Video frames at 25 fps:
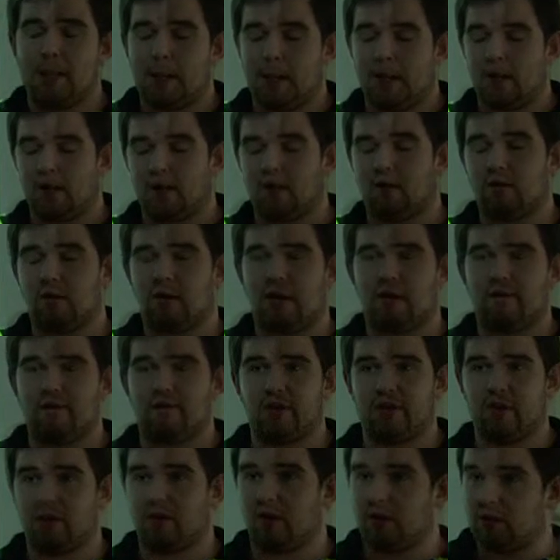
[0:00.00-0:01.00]
and I'm going to have
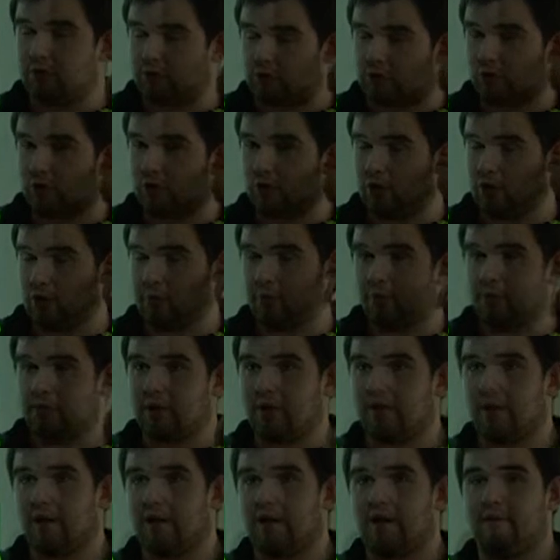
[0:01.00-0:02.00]
I was looking up
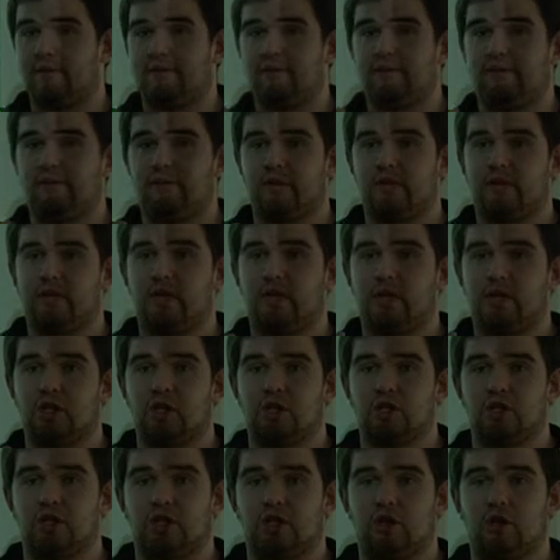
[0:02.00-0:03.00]
that if you can
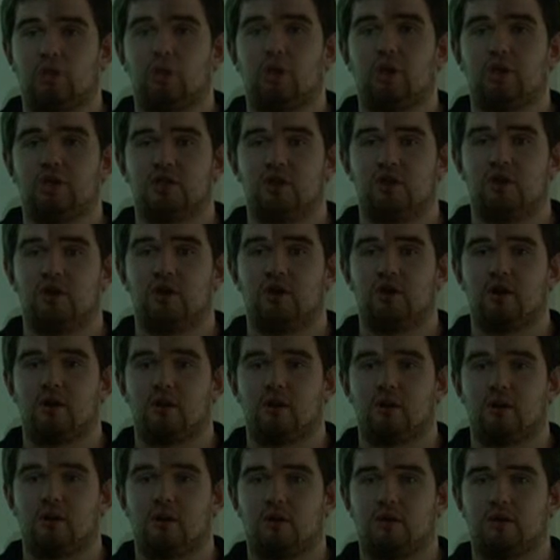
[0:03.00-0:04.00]
use a UI slider
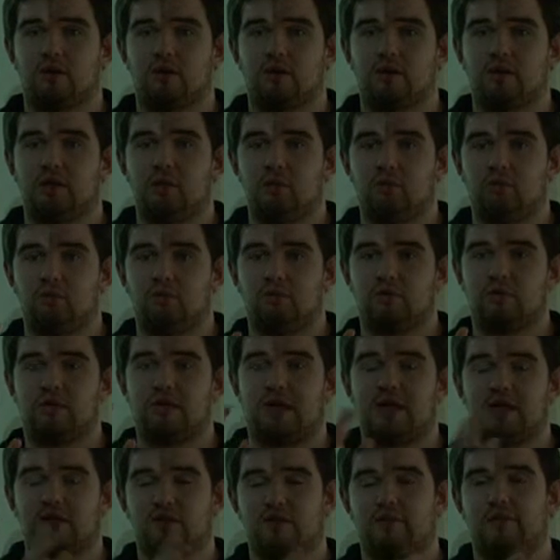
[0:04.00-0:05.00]
to
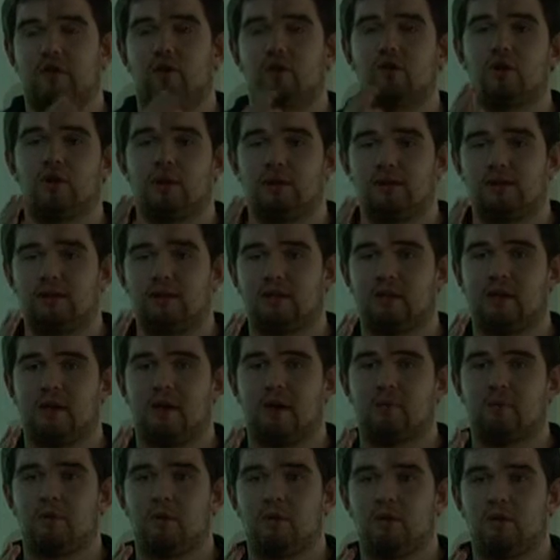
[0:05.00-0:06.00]
change the focal length of the
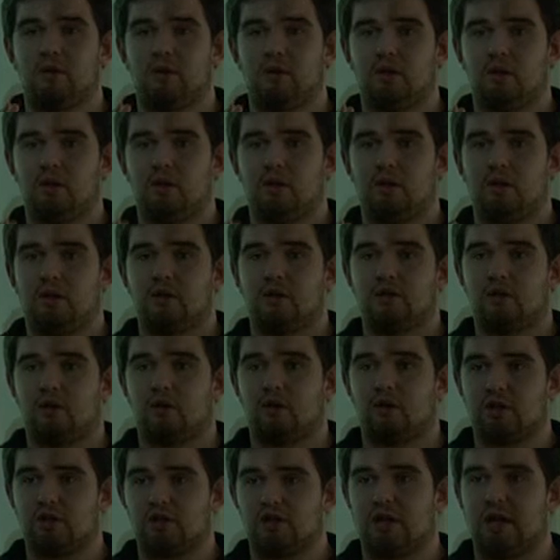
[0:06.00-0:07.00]
camera. So I'm
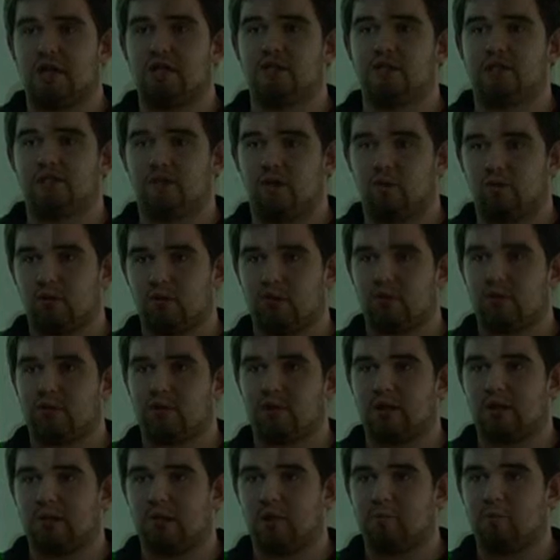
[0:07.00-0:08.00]
going to change the focal length
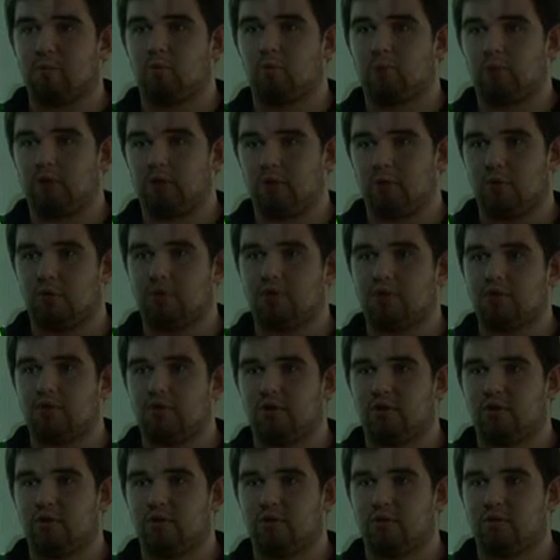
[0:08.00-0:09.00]
of the camera with the UI
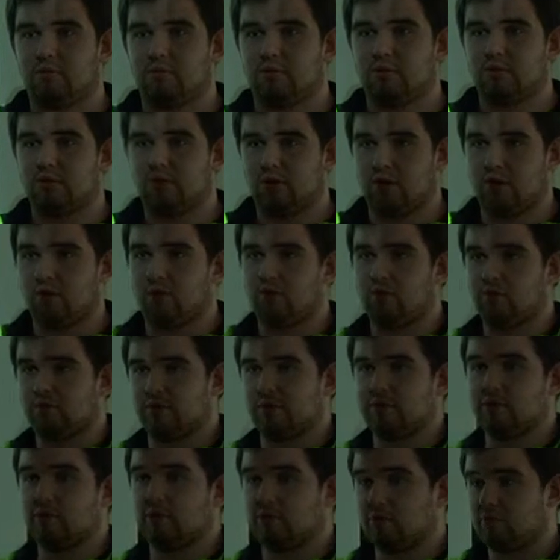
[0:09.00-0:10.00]
slider button
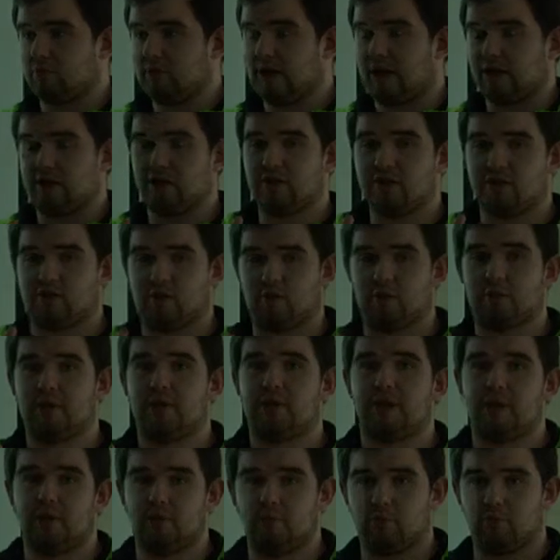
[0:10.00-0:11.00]
to actually zoom in
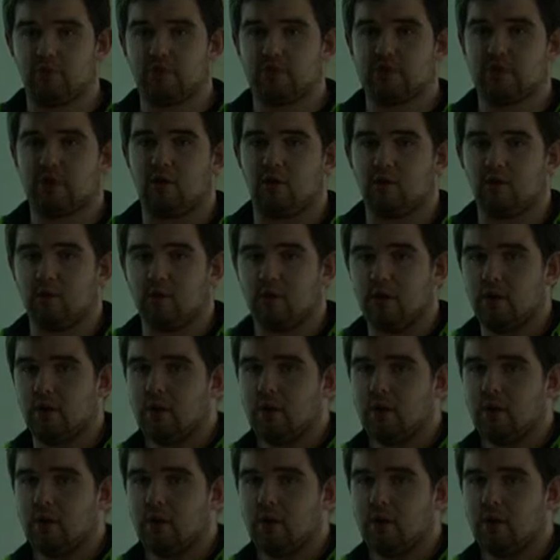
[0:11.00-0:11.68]
and out with the scope.